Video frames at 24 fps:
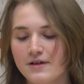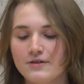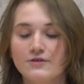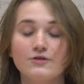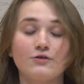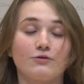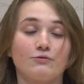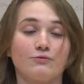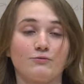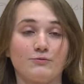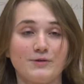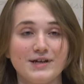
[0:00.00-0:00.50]

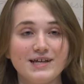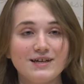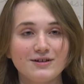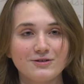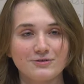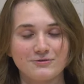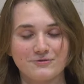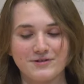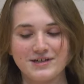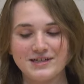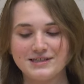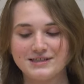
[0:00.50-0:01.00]
The
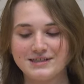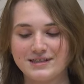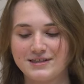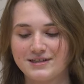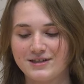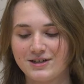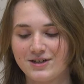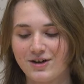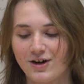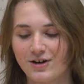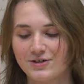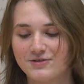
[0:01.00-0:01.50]
real reason
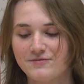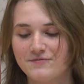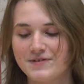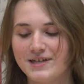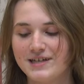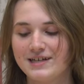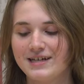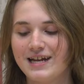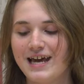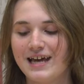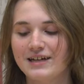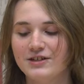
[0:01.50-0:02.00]
the Garden of
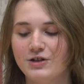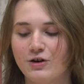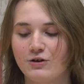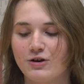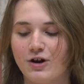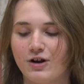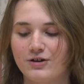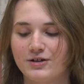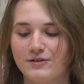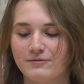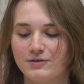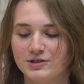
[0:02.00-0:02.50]
Eden had no
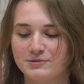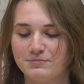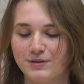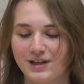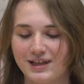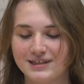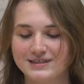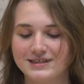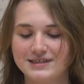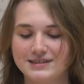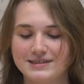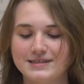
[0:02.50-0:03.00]
carnivorous
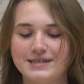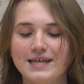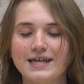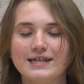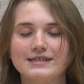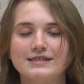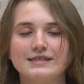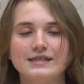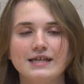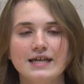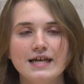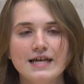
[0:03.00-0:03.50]
plants is
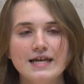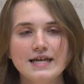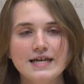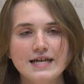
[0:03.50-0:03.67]
this.